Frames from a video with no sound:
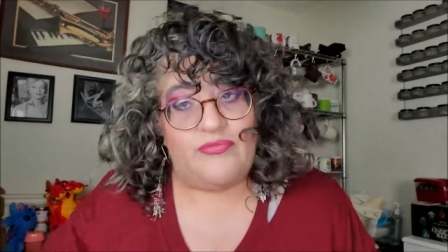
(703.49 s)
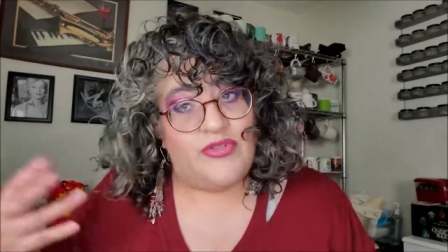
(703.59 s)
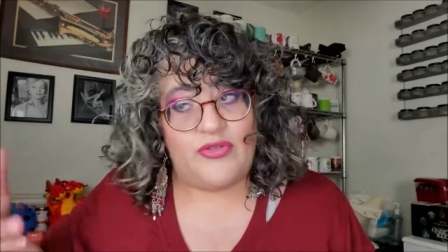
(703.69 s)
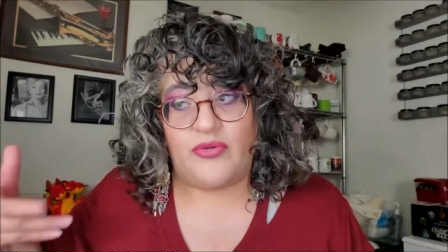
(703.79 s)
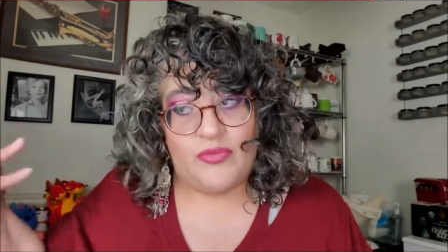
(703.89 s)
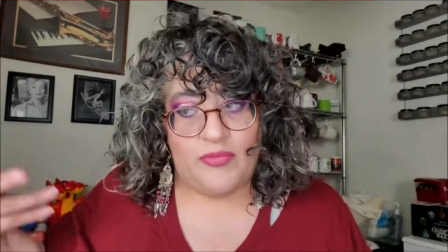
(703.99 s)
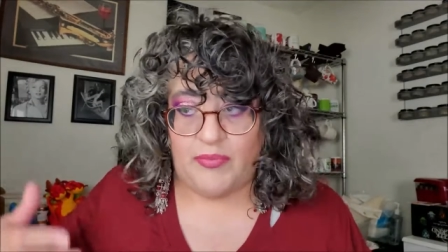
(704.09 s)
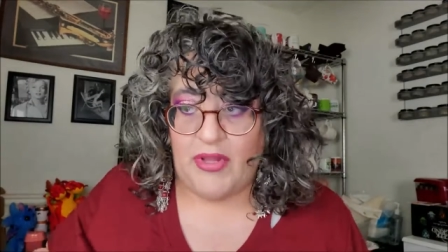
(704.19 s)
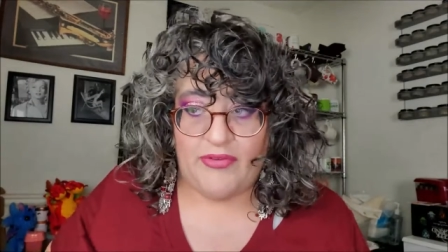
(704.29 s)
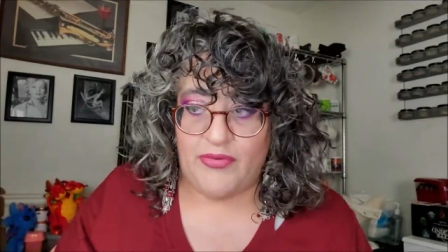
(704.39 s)
to
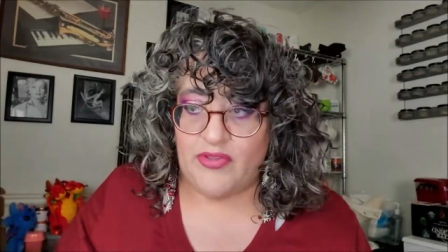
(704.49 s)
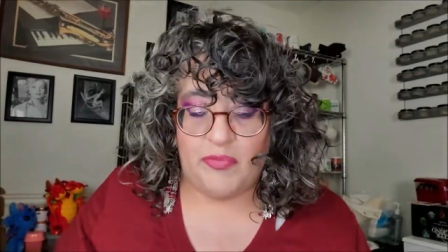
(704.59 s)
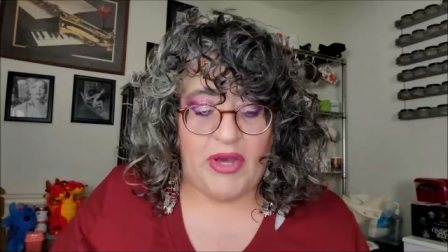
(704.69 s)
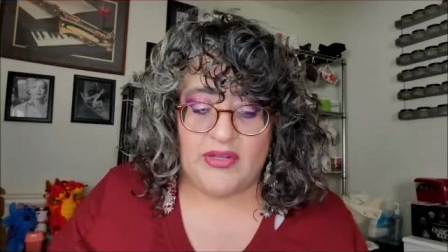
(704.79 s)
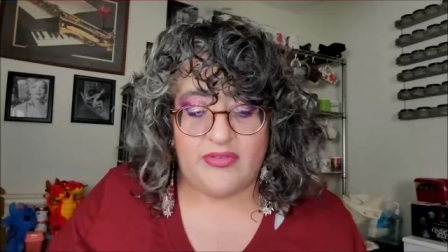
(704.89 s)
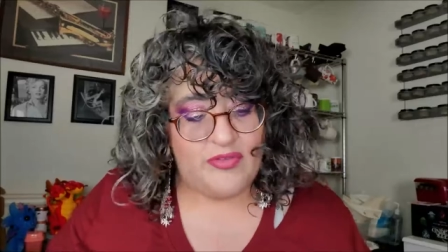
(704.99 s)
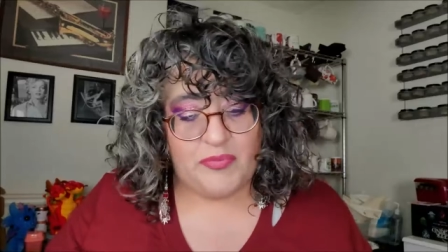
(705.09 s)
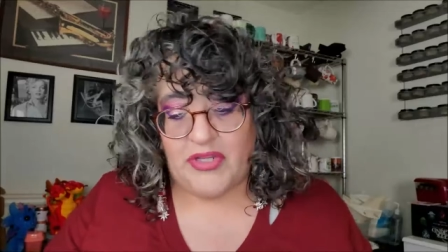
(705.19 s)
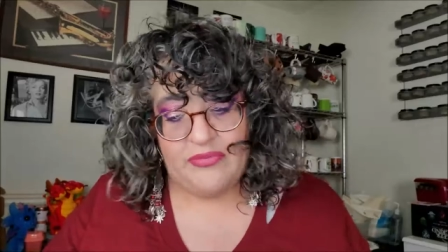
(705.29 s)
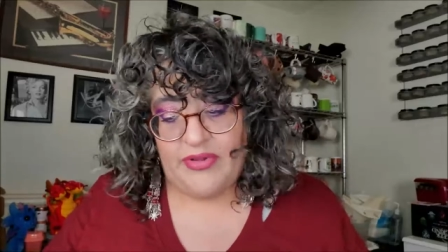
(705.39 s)
apply for these boxes,
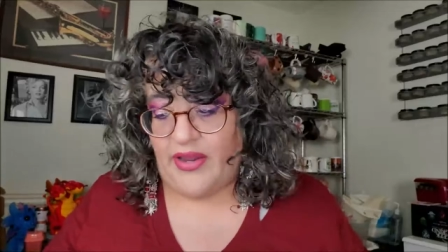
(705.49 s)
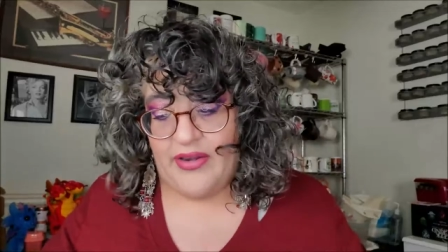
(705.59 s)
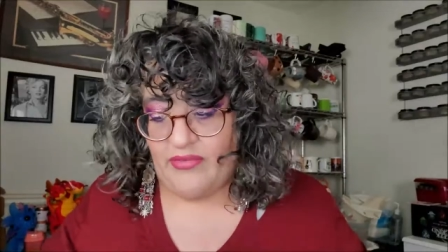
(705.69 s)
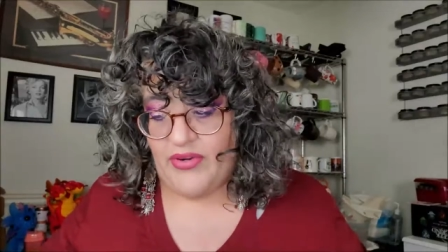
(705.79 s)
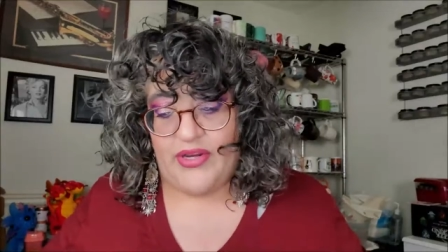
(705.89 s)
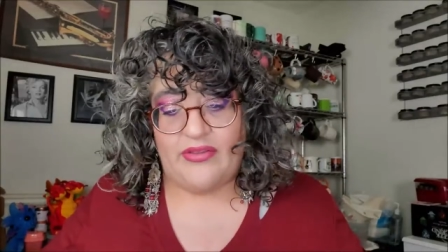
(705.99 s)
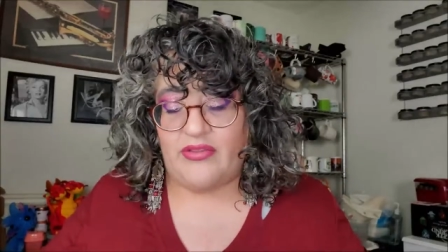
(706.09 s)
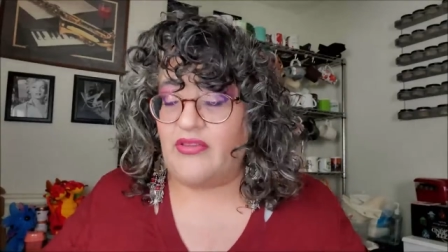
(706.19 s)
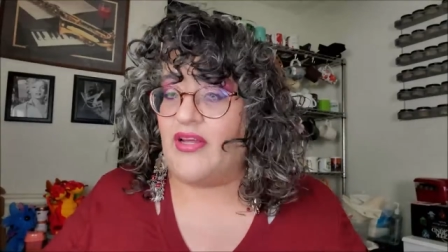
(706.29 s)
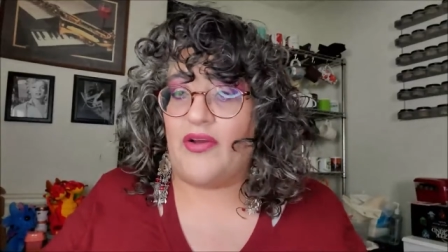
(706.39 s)
but I never get
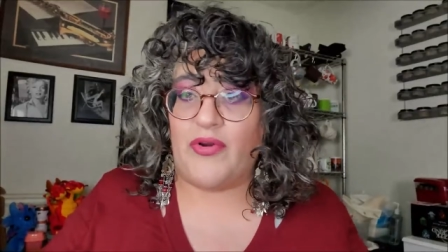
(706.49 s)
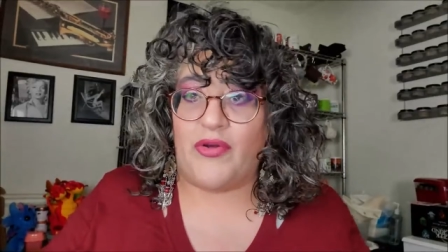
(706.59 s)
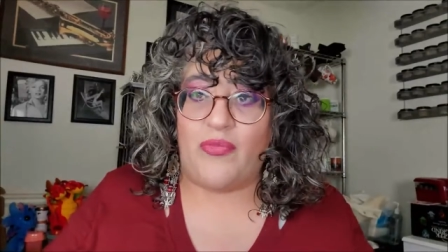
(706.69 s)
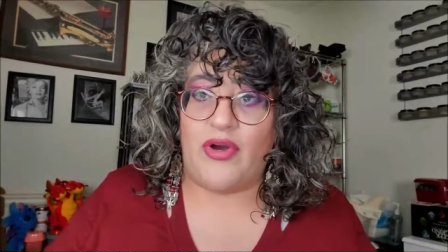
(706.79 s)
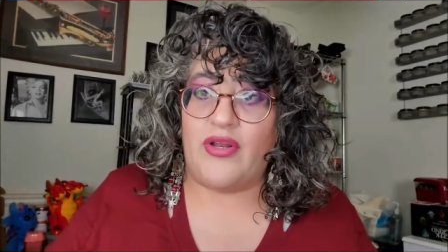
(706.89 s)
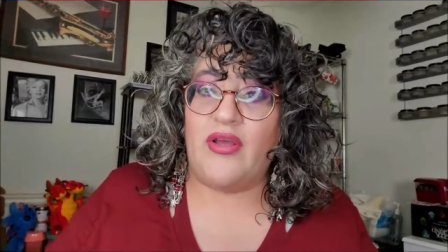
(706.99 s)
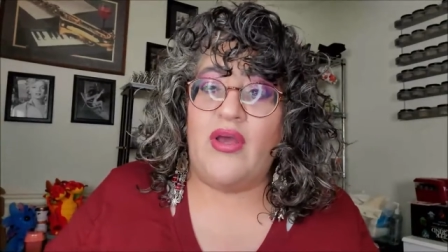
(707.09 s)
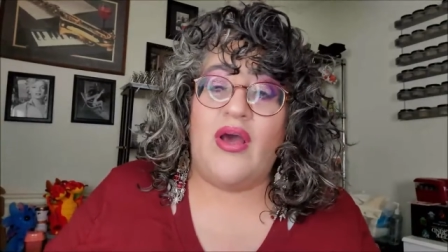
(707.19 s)
anything like what I want.